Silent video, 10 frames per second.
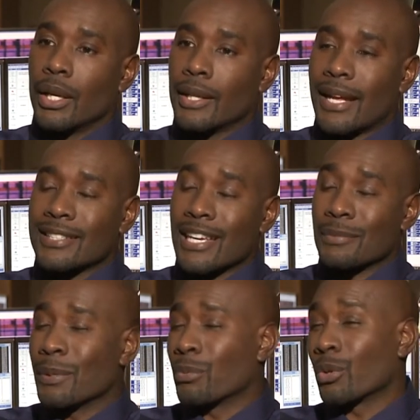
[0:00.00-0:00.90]
A lot of times
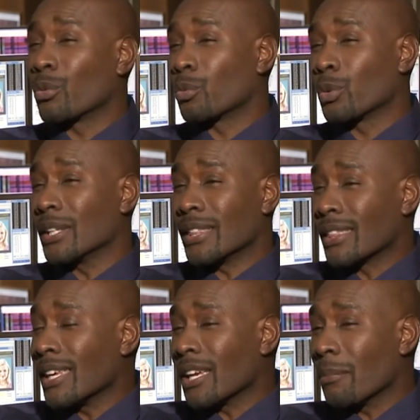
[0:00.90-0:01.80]
people don't really
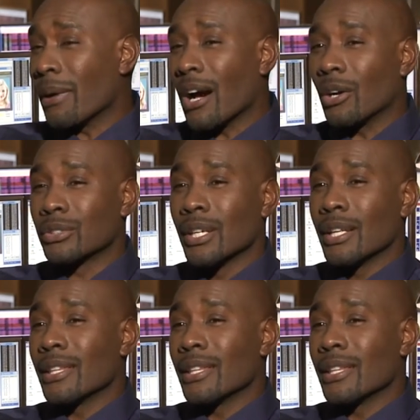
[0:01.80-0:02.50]
think about